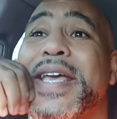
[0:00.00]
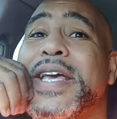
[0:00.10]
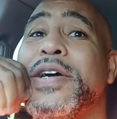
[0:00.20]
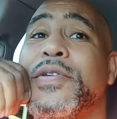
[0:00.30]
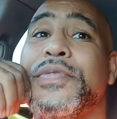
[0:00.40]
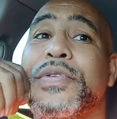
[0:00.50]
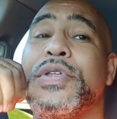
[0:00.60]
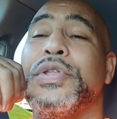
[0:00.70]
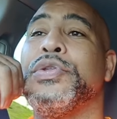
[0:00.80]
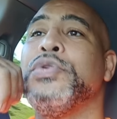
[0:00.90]

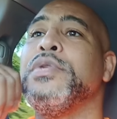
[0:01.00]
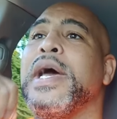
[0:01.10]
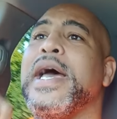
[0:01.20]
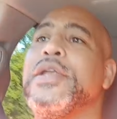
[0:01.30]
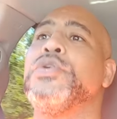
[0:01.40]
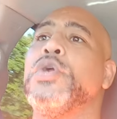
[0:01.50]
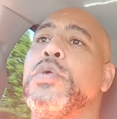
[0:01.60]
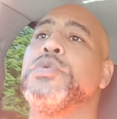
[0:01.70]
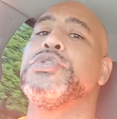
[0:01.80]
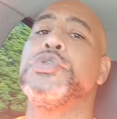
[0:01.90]
if you're not
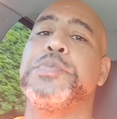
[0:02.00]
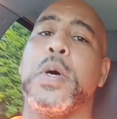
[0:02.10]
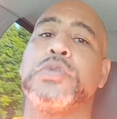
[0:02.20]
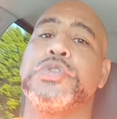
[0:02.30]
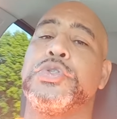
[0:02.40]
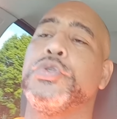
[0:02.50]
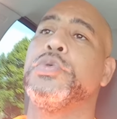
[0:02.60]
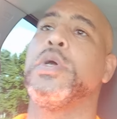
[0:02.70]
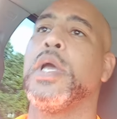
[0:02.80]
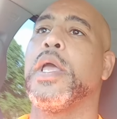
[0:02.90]
doing what you're supposed to do
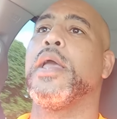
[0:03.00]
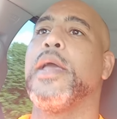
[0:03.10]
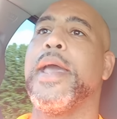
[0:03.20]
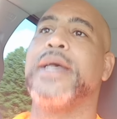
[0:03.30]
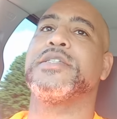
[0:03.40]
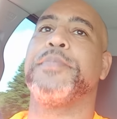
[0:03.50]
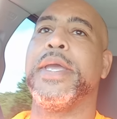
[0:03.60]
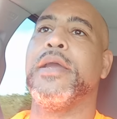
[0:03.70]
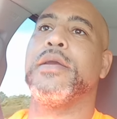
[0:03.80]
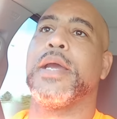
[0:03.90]
as a
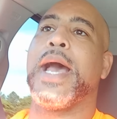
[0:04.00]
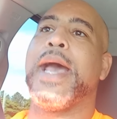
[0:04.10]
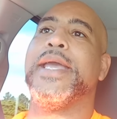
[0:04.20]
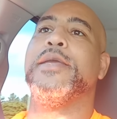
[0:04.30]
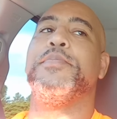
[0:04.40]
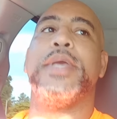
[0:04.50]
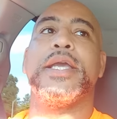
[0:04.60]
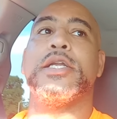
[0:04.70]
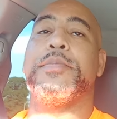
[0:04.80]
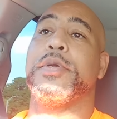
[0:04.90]
parent, i.e.
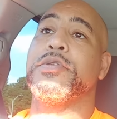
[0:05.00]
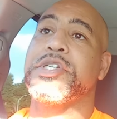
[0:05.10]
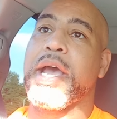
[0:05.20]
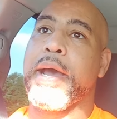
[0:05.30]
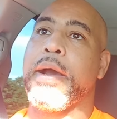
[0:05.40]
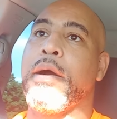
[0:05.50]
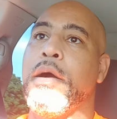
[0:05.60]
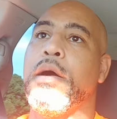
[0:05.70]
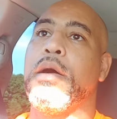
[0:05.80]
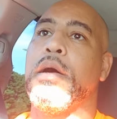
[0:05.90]
picking up your child
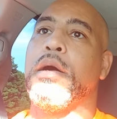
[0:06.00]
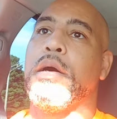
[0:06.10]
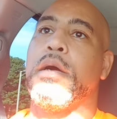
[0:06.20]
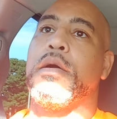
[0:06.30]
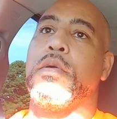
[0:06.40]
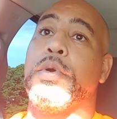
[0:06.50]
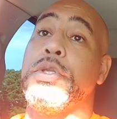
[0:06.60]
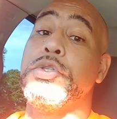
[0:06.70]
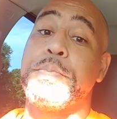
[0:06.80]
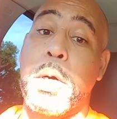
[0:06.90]
when
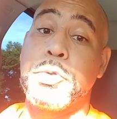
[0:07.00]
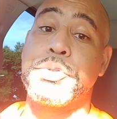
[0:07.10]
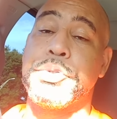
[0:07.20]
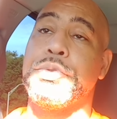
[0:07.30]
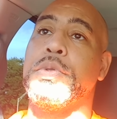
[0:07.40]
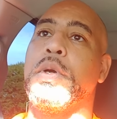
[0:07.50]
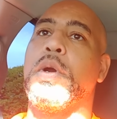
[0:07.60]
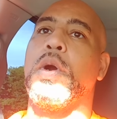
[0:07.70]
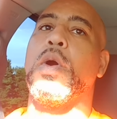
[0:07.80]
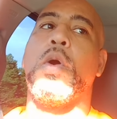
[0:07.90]
you're supposed
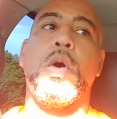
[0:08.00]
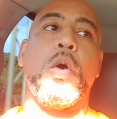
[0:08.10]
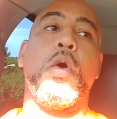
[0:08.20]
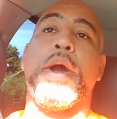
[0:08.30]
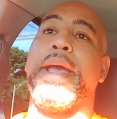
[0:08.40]
to, or